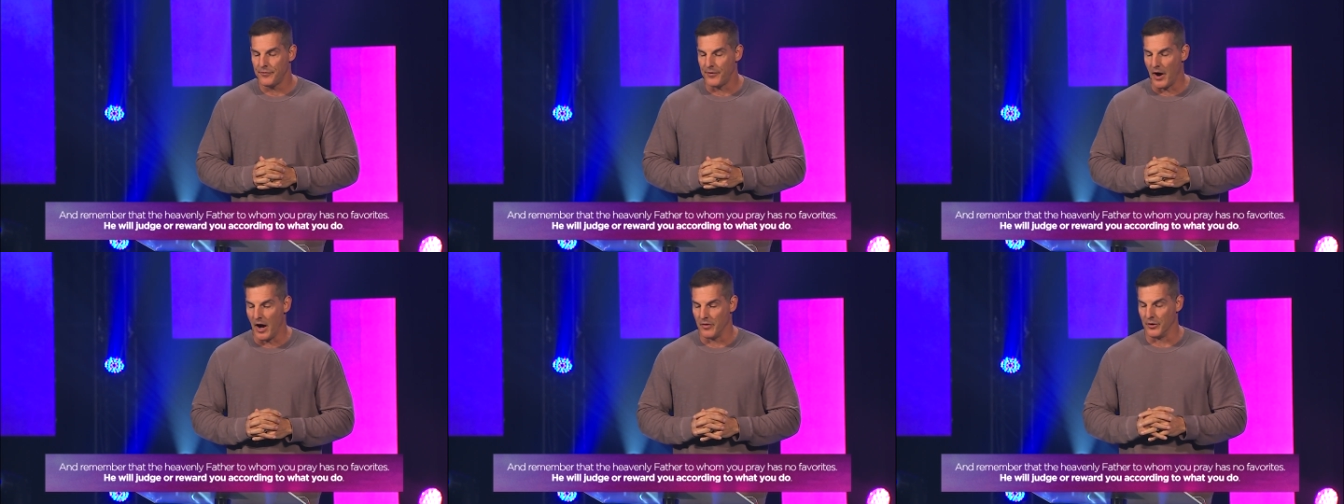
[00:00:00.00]

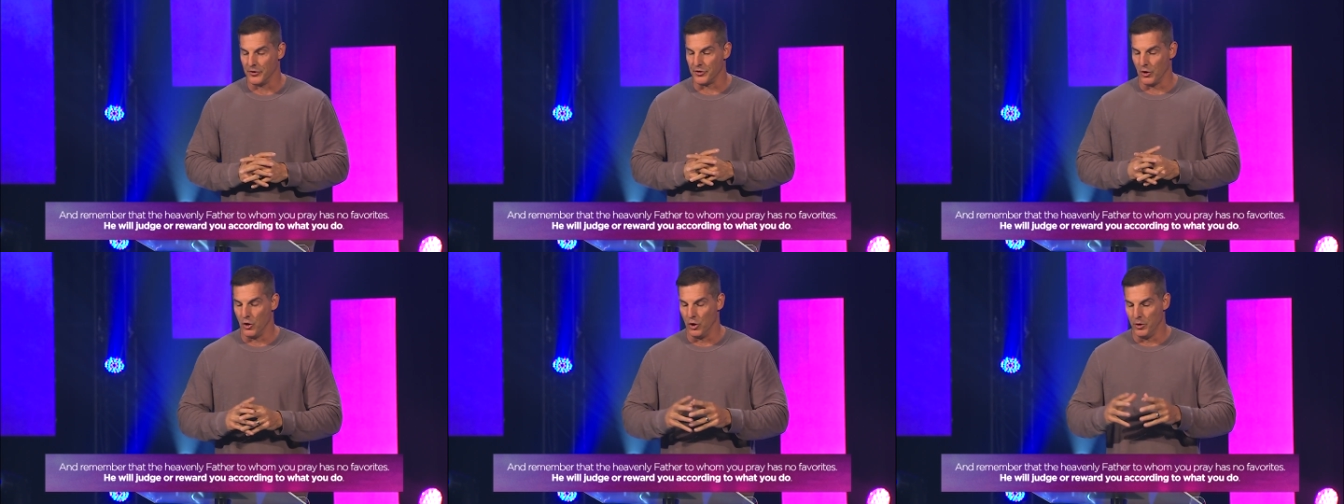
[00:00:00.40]
Father
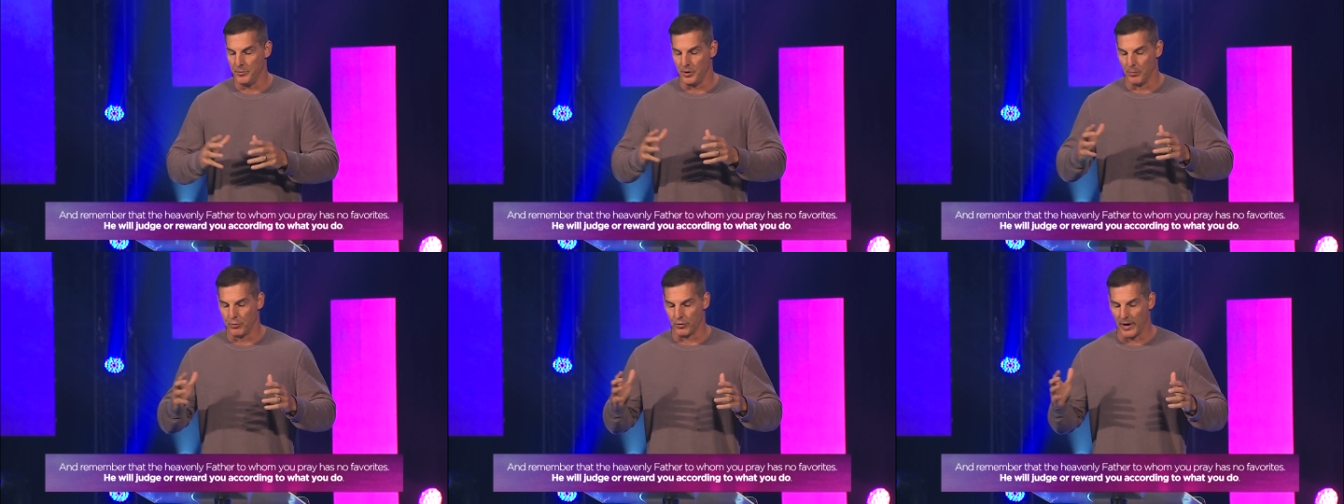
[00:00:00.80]
to whom
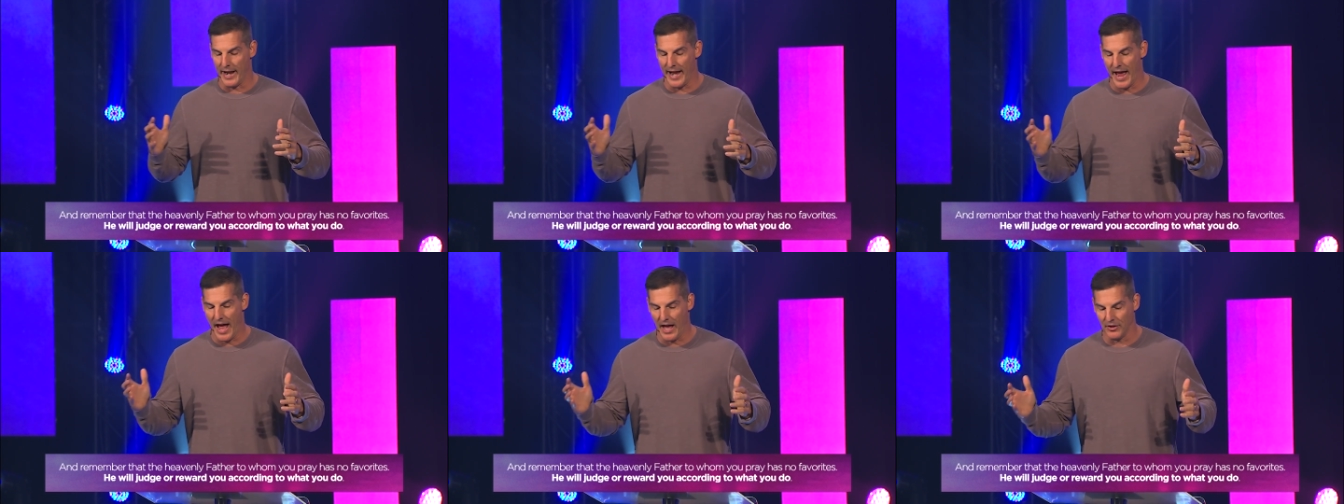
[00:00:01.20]
you
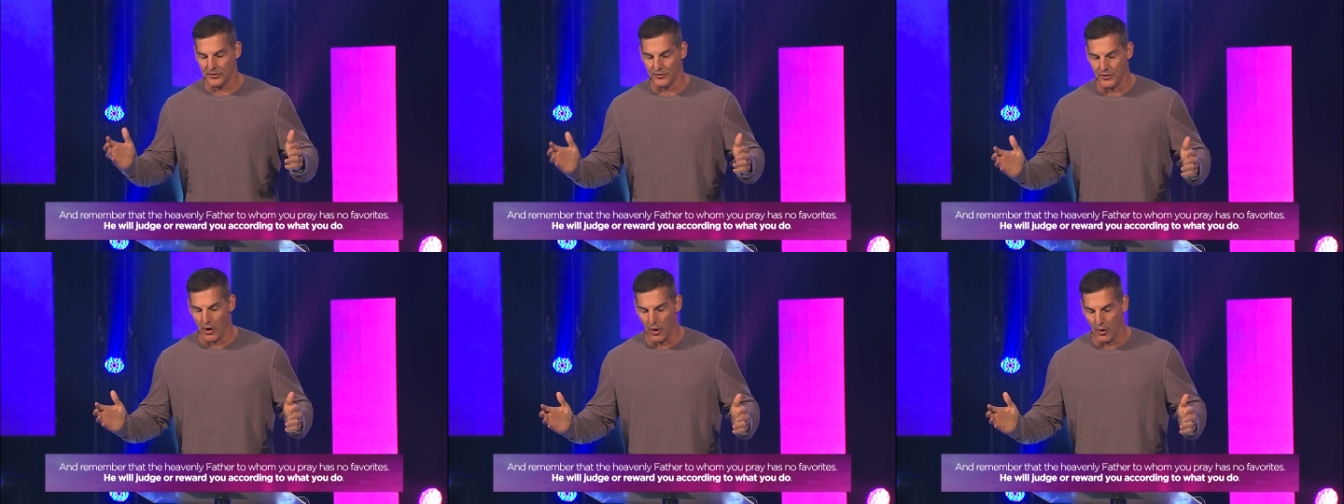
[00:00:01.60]
pray
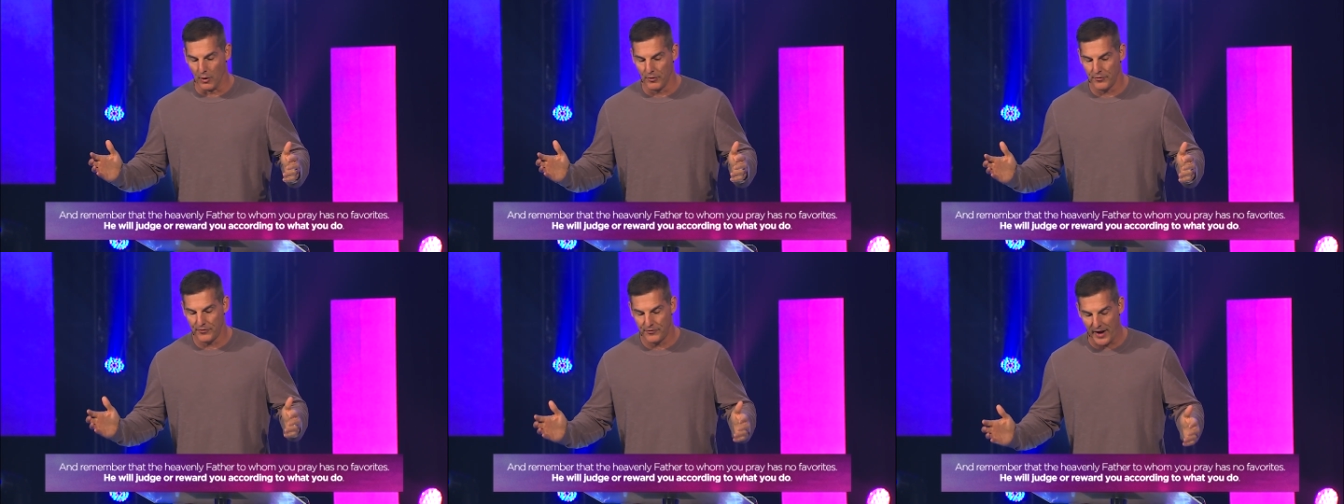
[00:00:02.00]
has
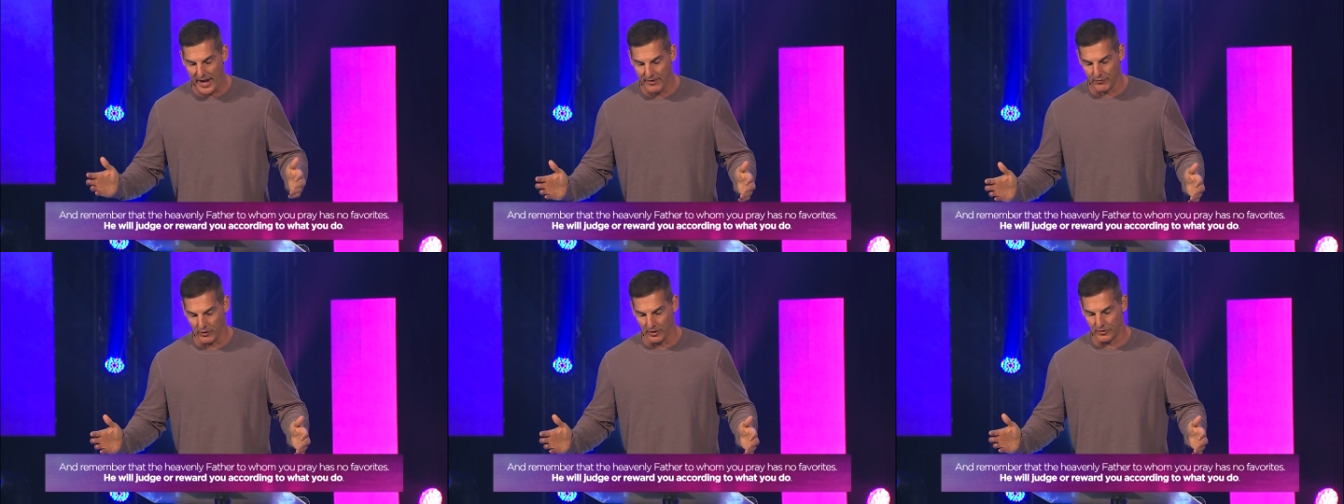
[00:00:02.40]
no
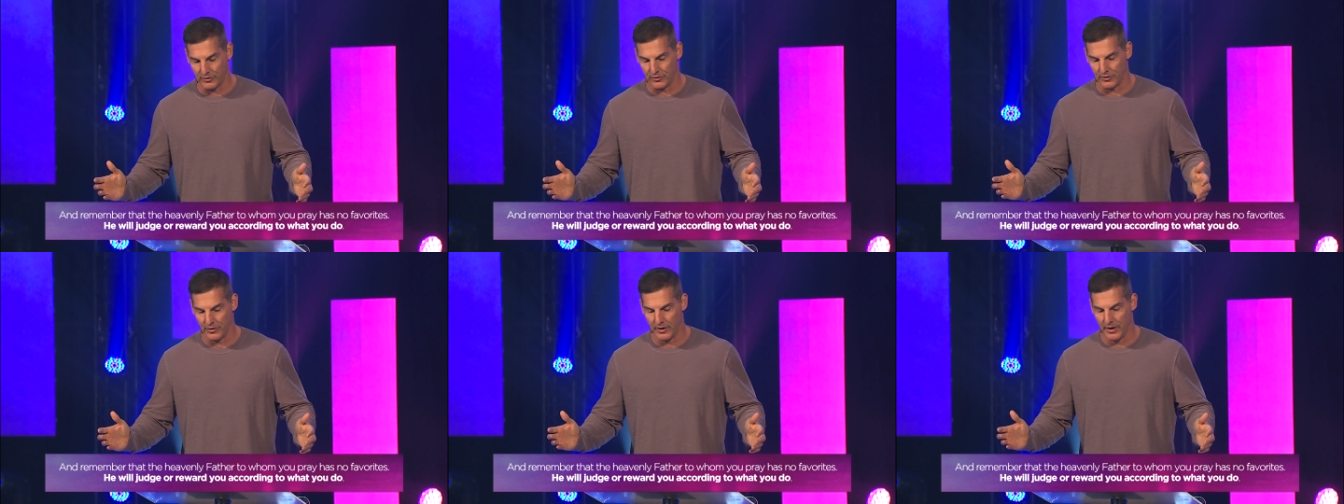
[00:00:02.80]

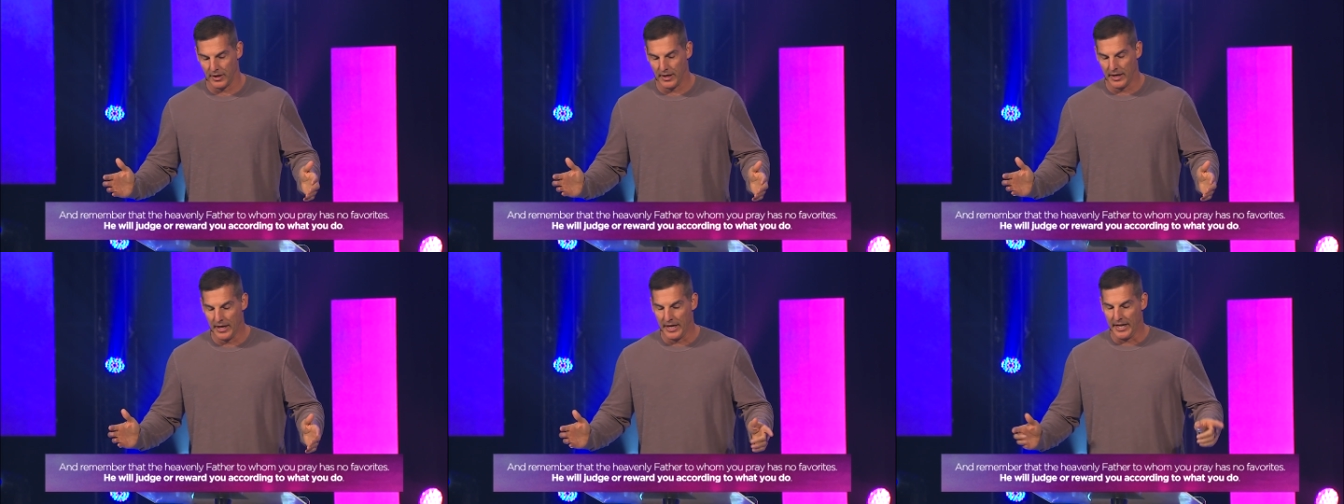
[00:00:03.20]
favorites.
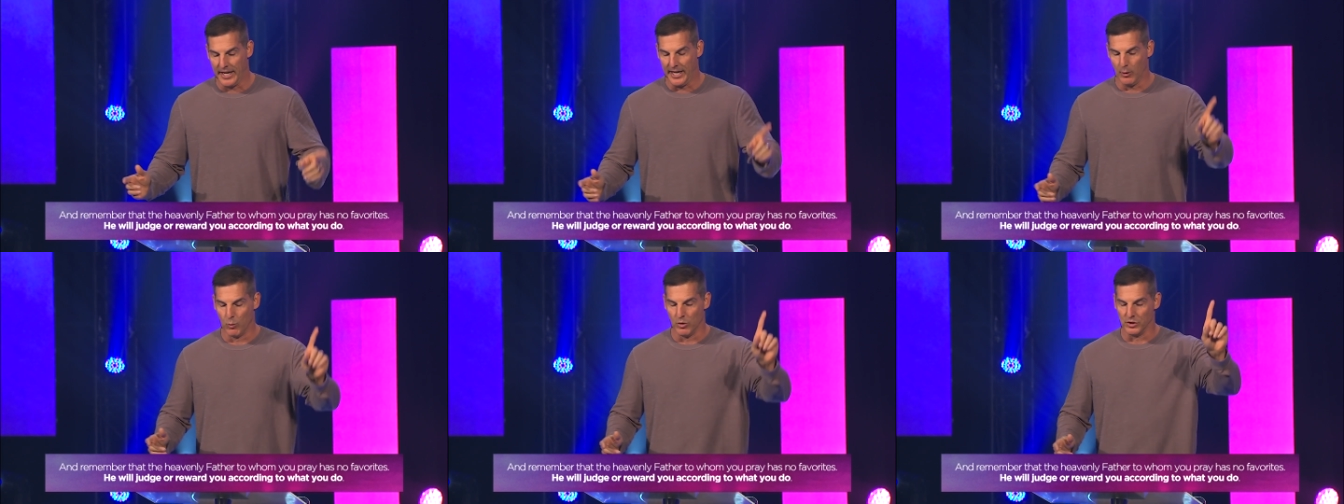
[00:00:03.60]

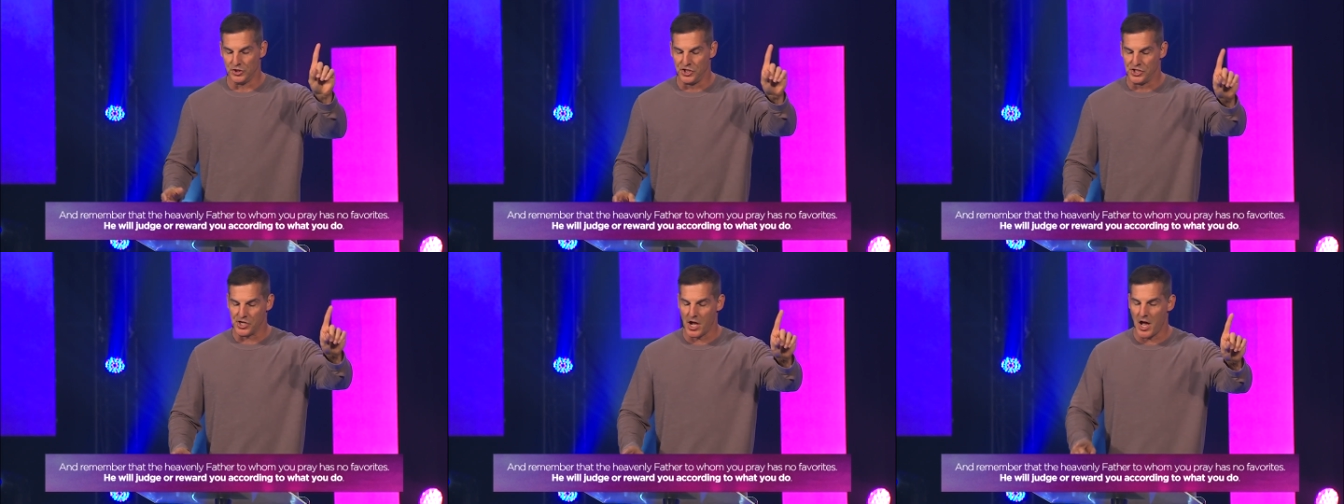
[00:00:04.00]
He will
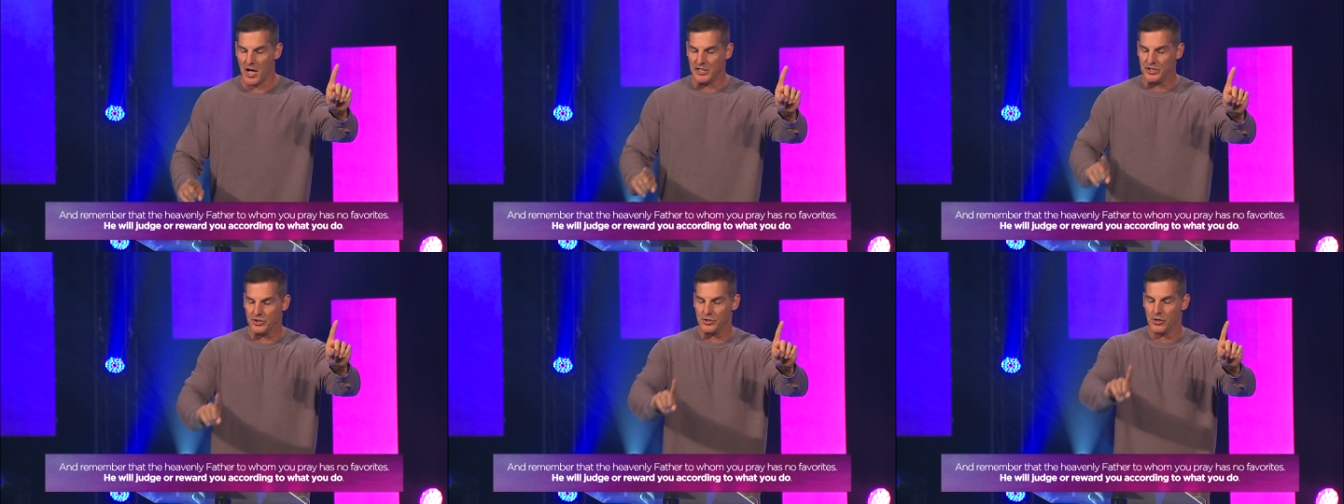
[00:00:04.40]

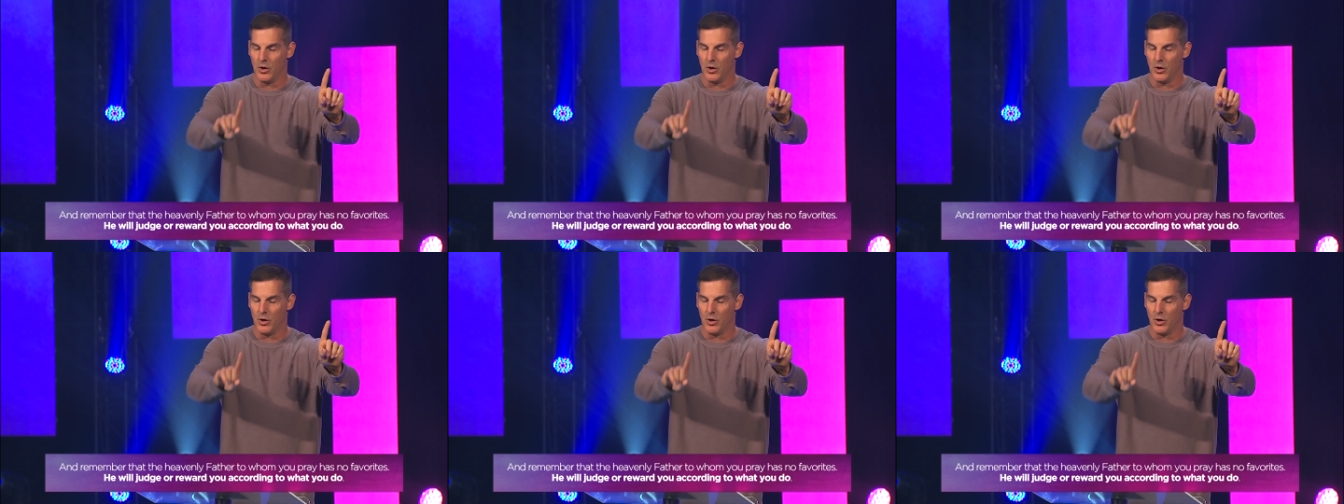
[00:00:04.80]
judge